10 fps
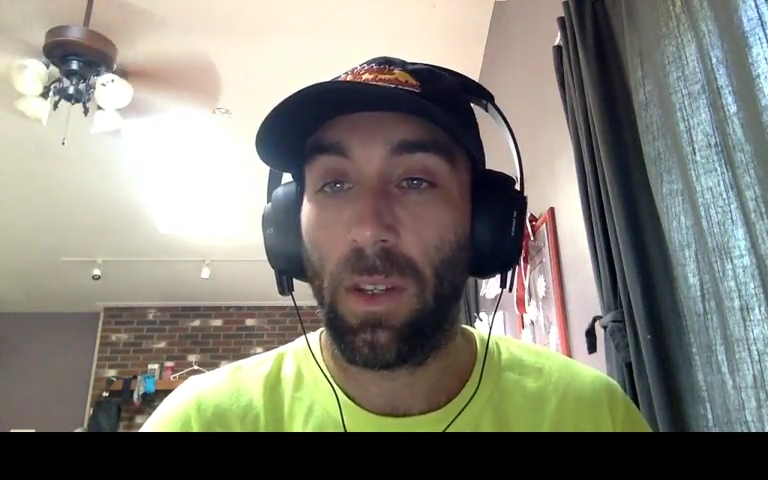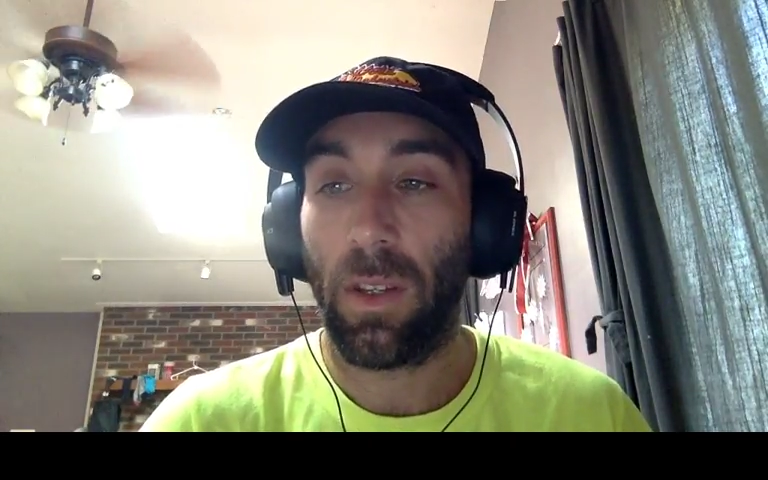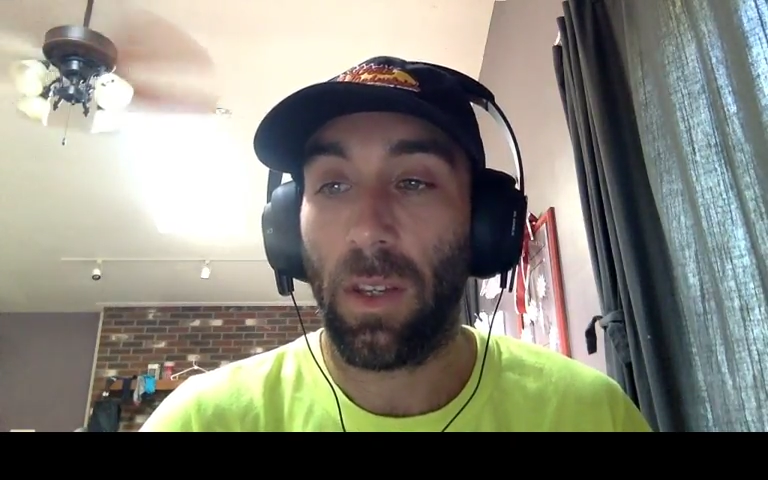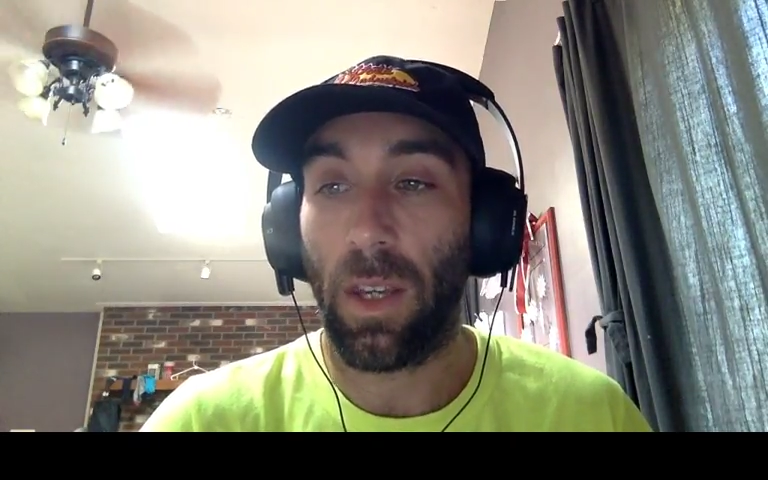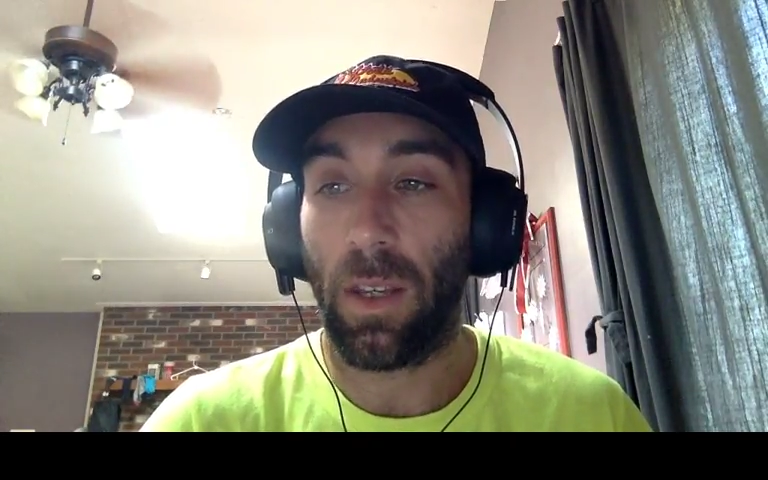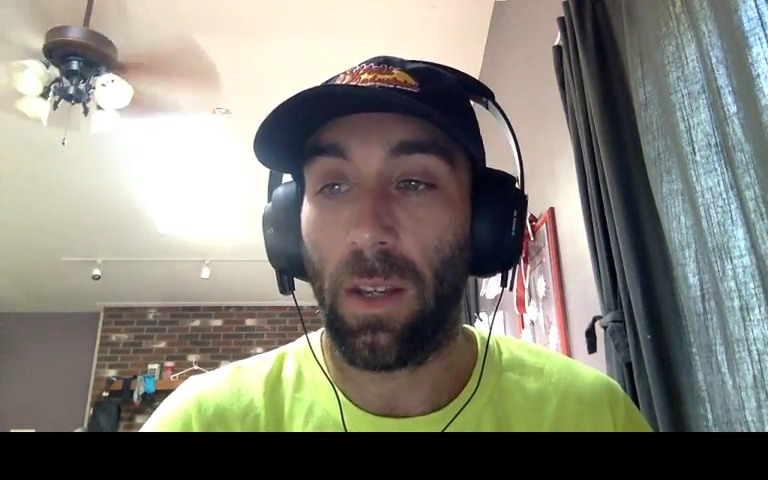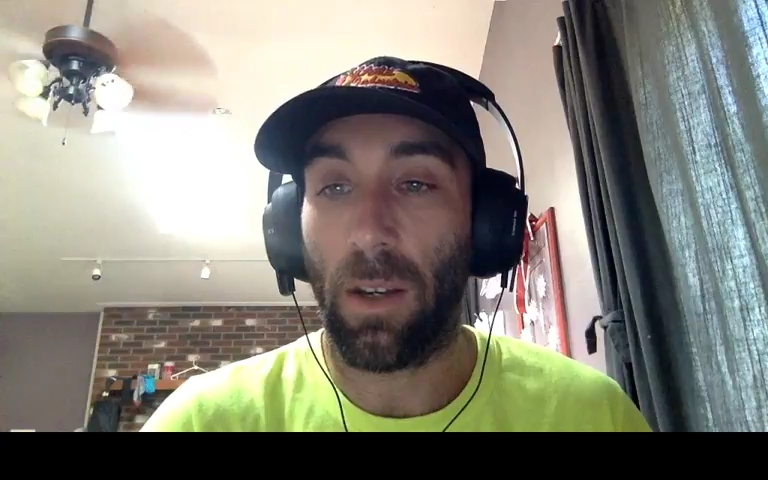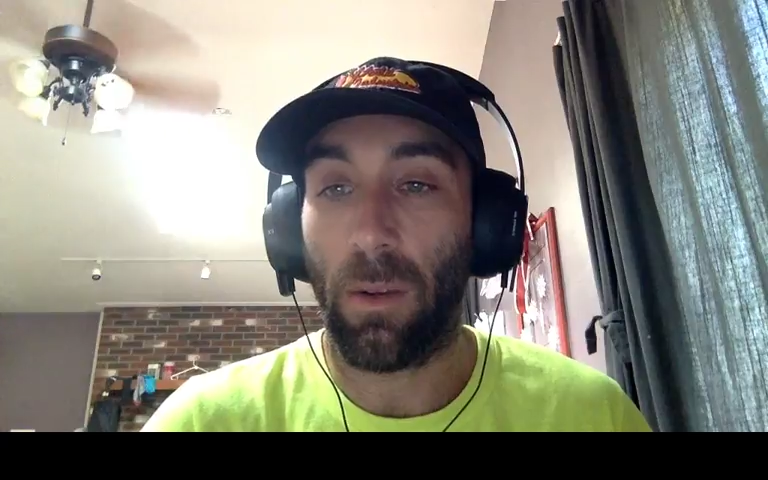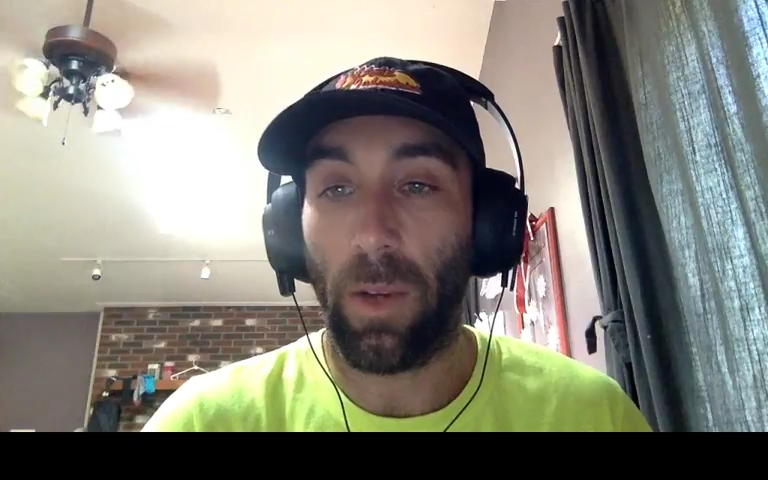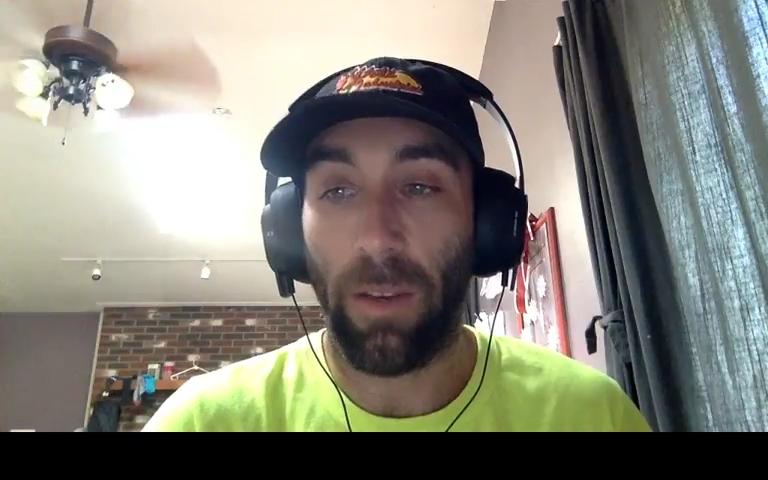And
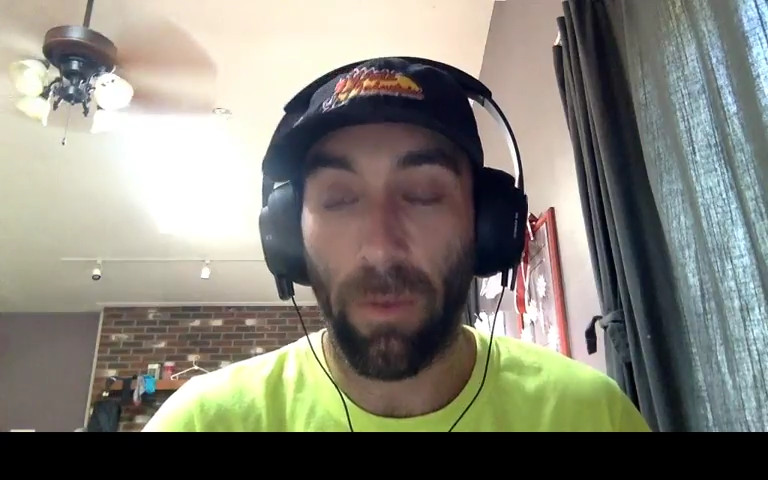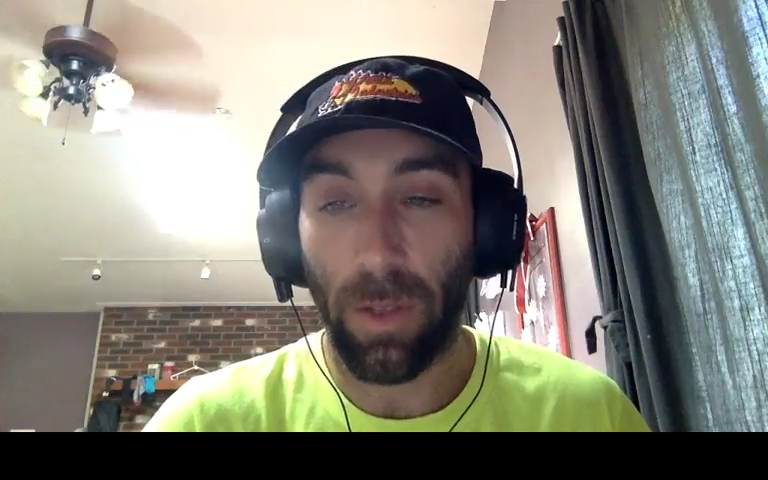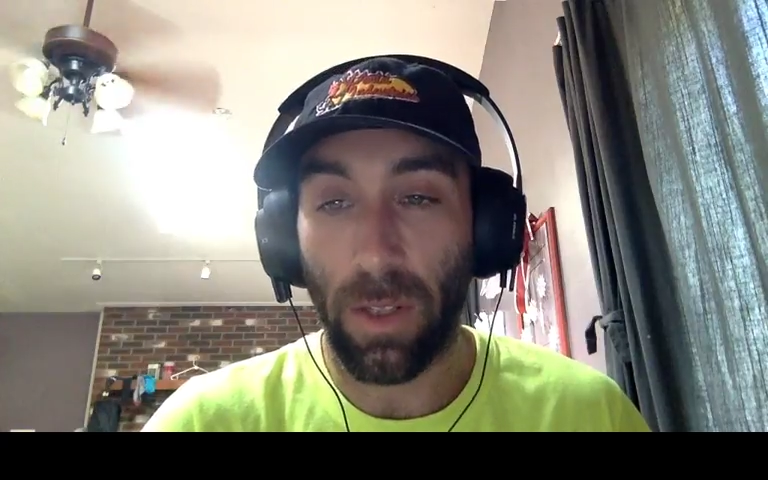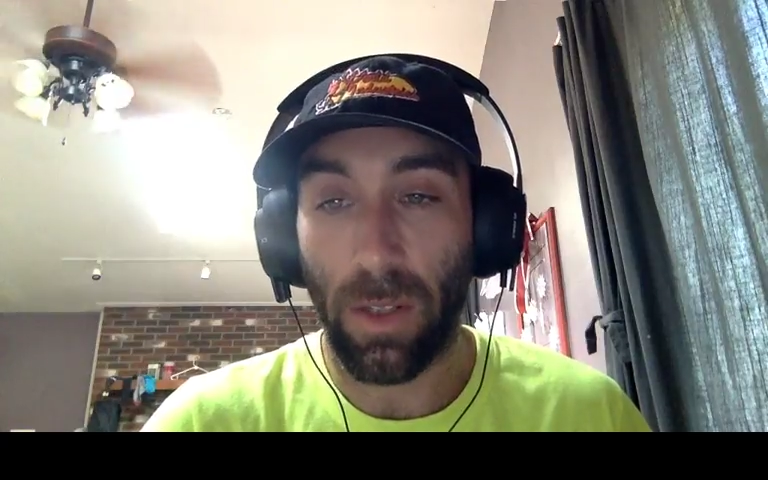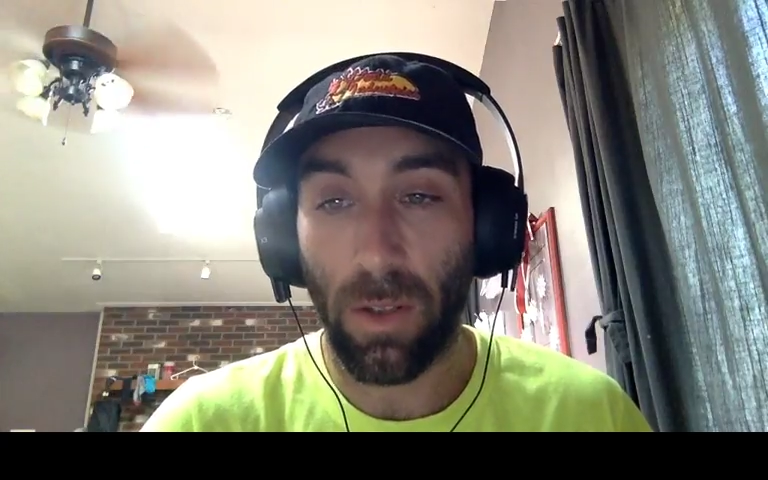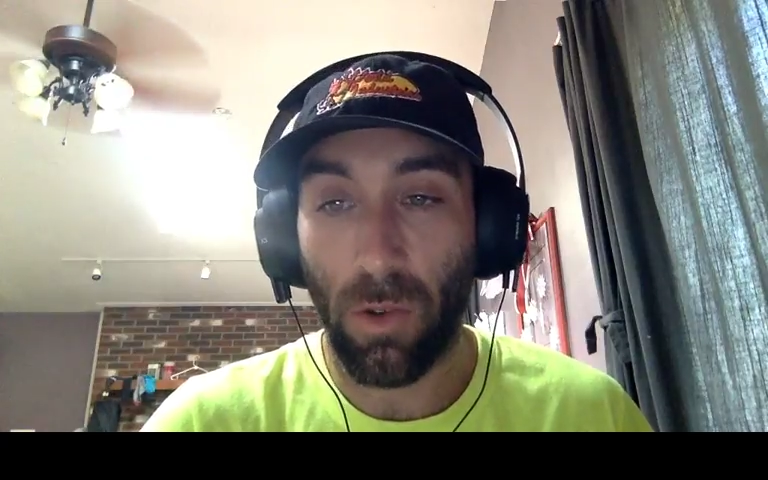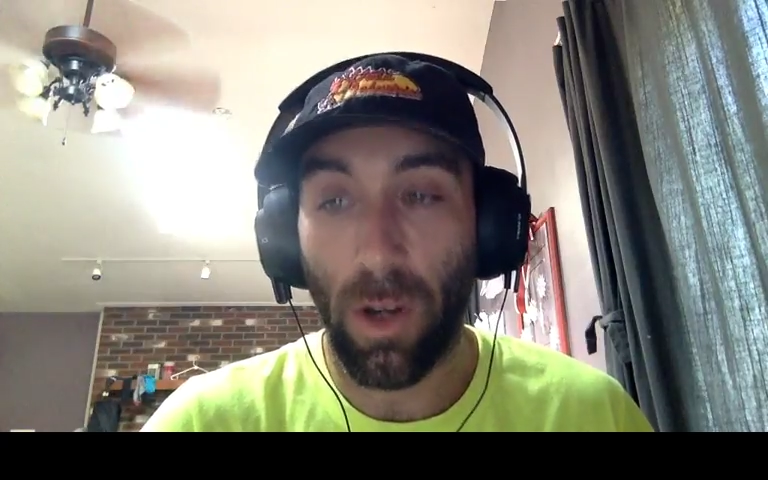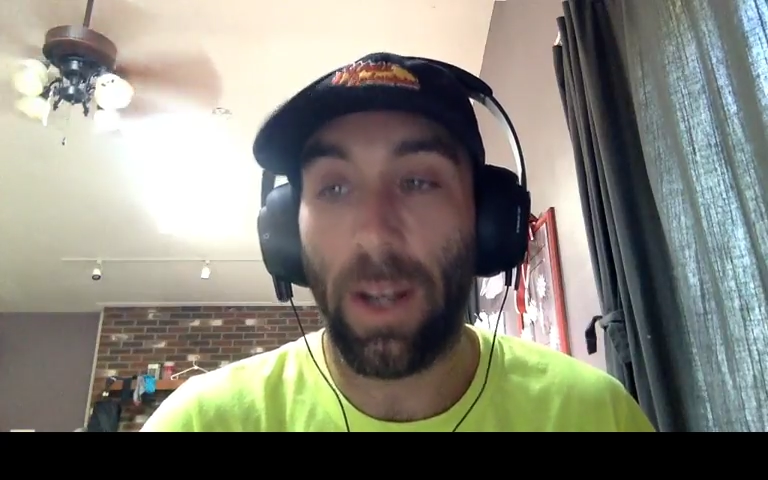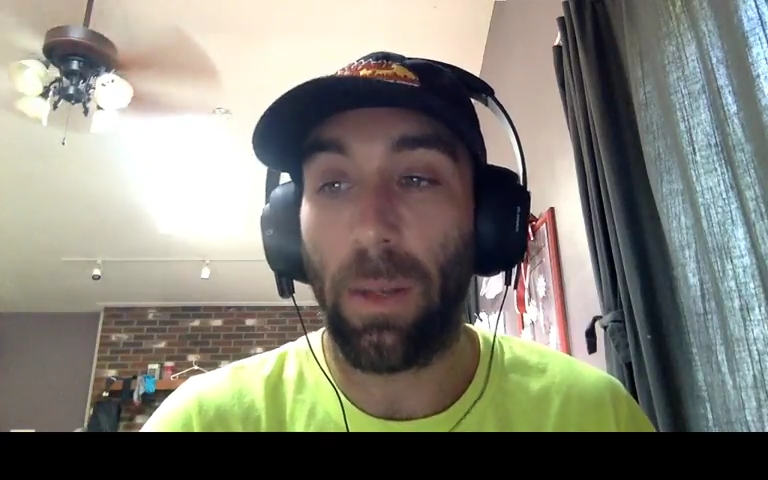everyone's trying